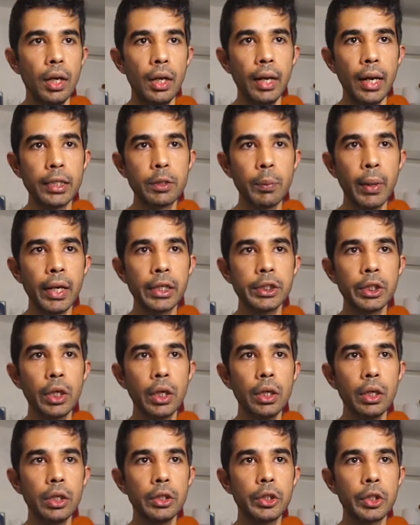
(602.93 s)
Let's make
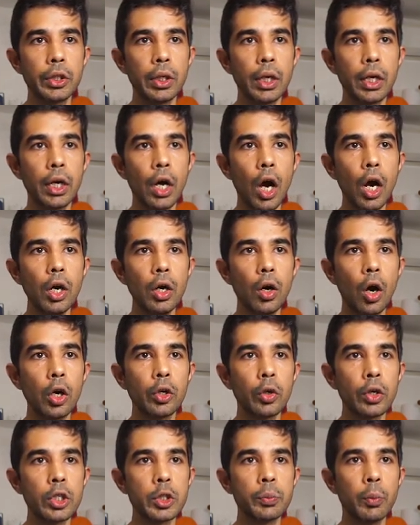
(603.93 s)
sure to turn on
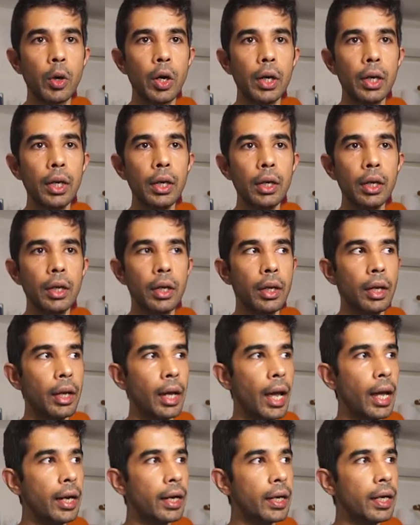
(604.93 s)
autoresponder
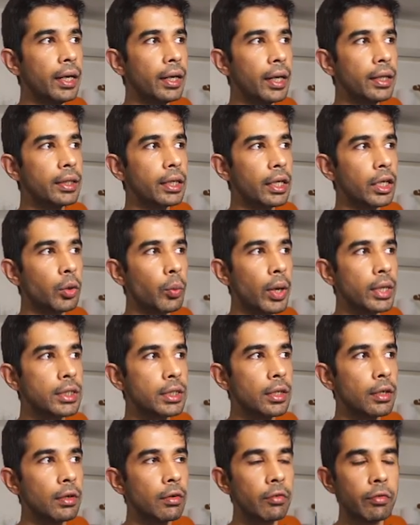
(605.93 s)
and retry the request
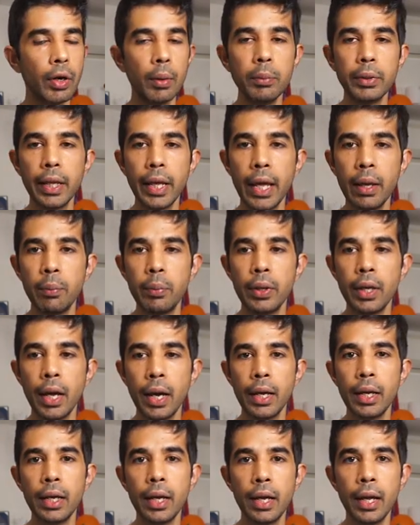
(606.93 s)
from the
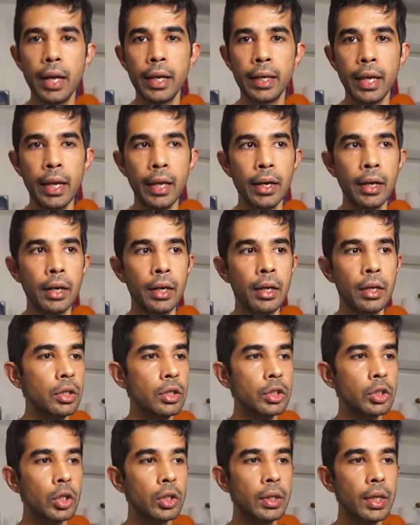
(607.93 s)
API again.
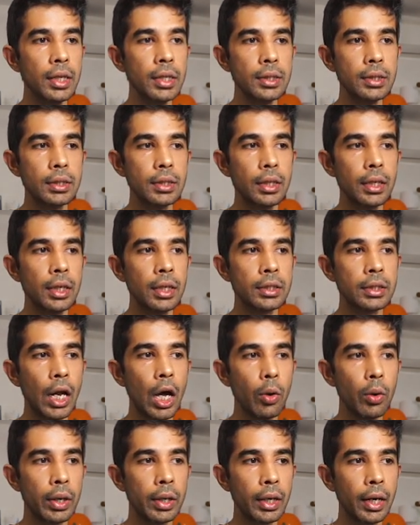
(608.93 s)
So this is now
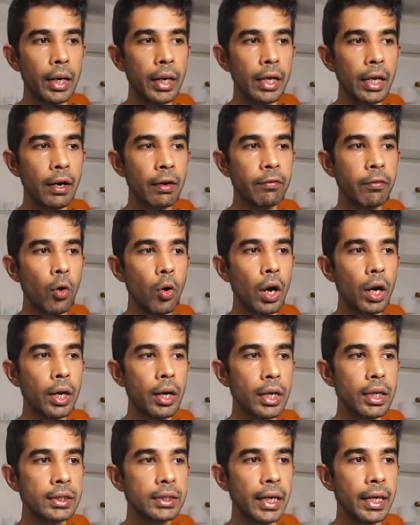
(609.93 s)
returning a
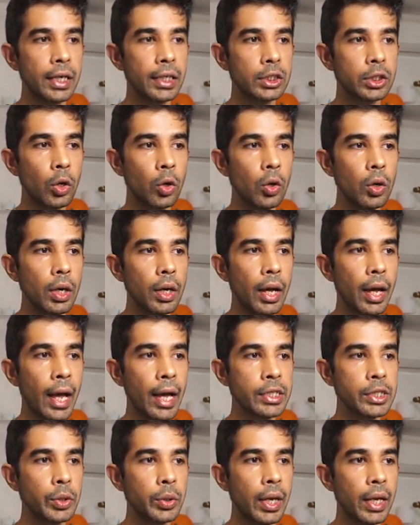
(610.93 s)
400 status code
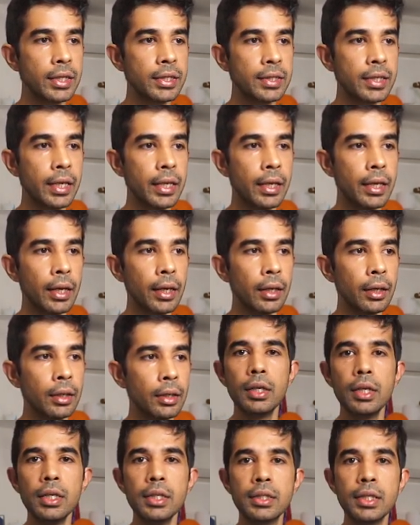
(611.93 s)
as you can see here.
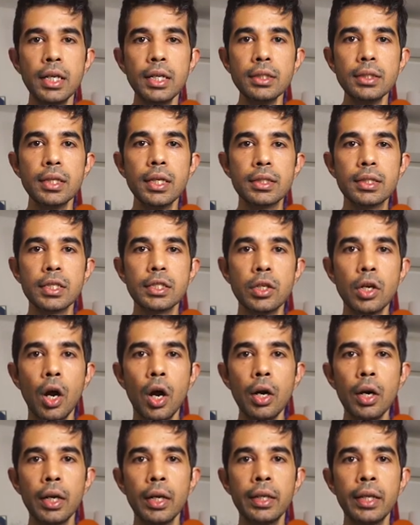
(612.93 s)
Since this is
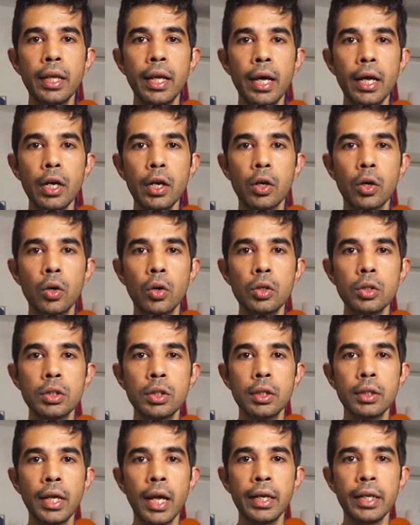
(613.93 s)
not in the error codes
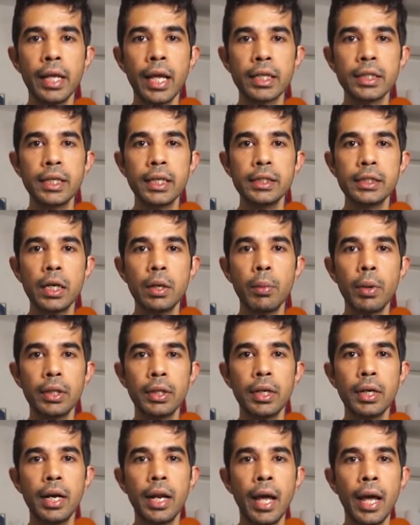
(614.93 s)
that the extension
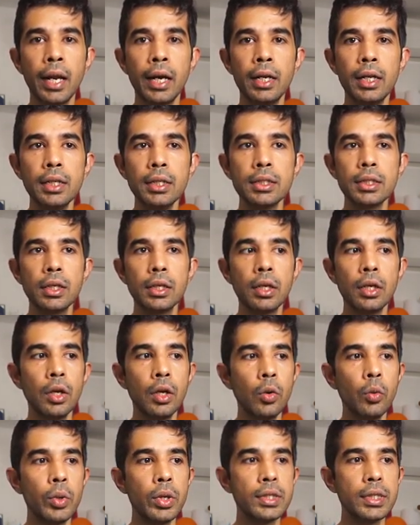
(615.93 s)
method handles,
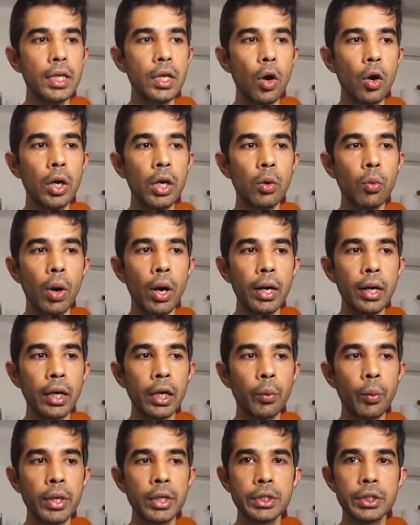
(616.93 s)
we see only one
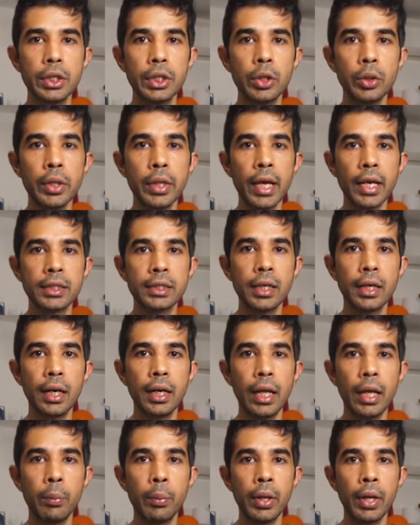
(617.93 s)
request to the external
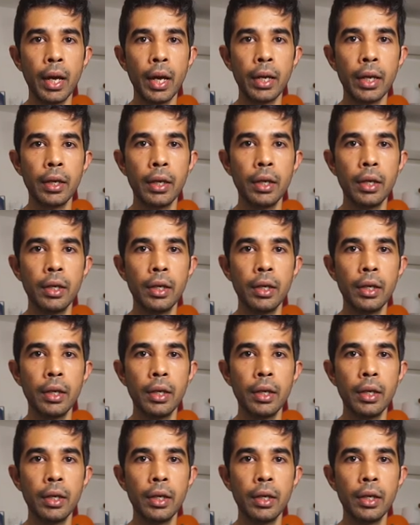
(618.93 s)
API.